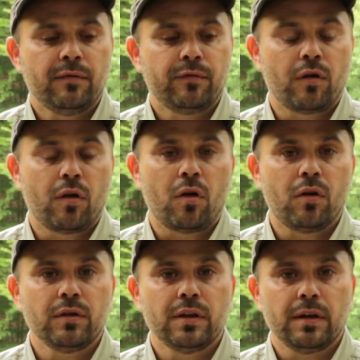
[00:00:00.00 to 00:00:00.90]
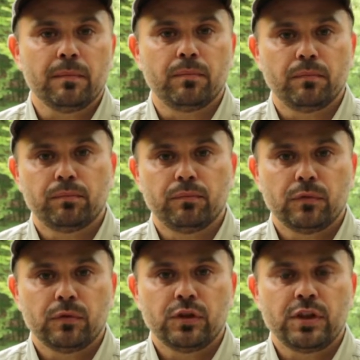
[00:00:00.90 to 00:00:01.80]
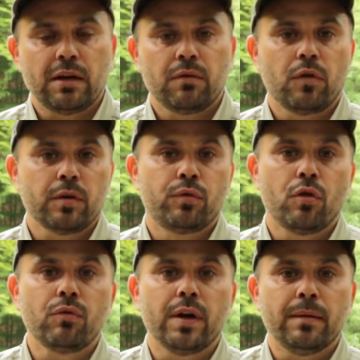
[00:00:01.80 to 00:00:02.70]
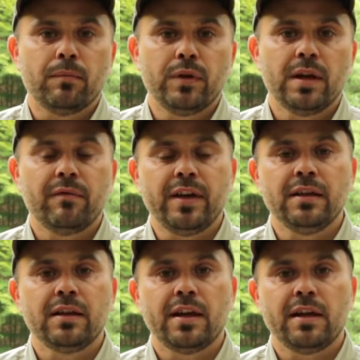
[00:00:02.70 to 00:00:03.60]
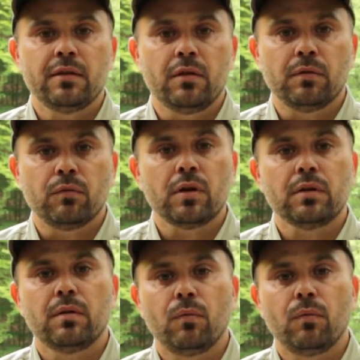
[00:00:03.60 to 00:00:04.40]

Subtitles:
For all the Scierra rod program, we have indicated on the rod